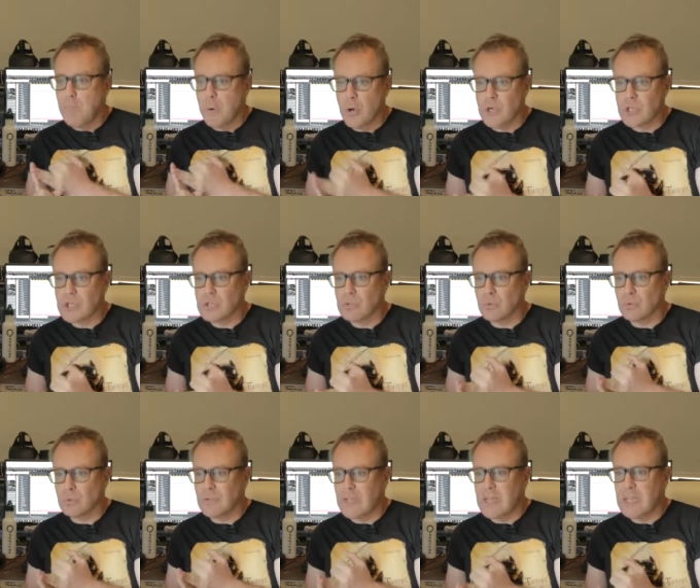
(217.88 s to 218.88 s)
personal
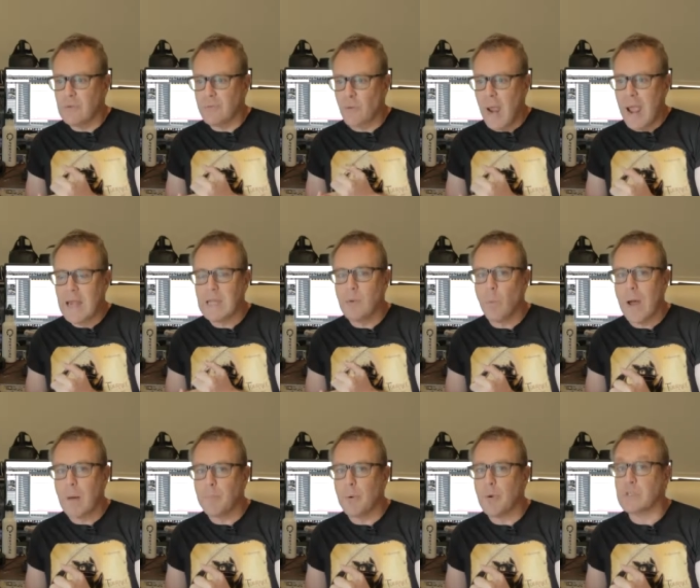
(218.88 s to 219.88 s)
need for any
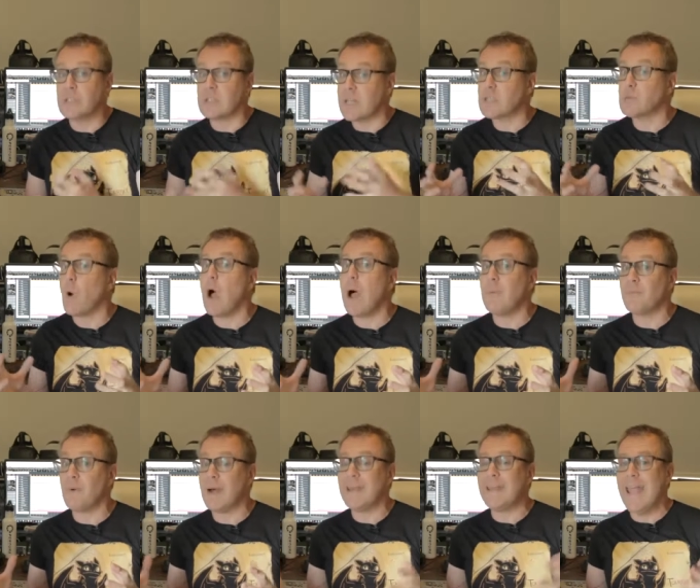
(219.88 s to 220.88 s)
one person. That's why I'm
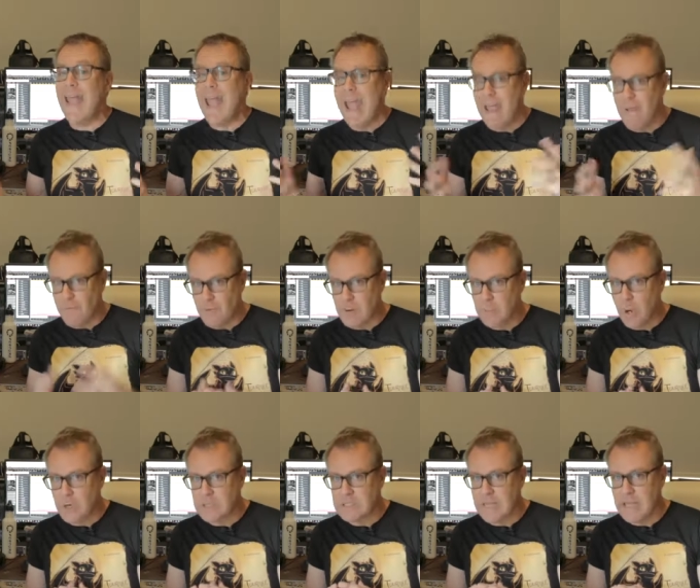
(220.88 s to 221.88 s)
inviting
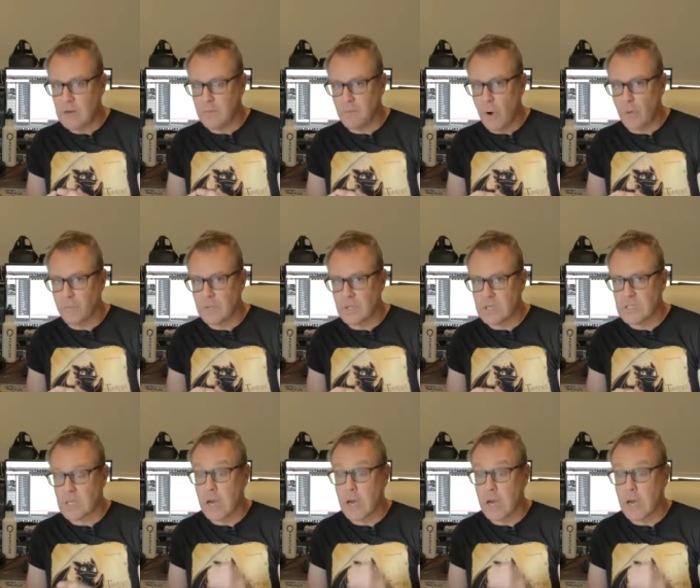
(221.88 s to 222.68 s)
everybody to get involved with this.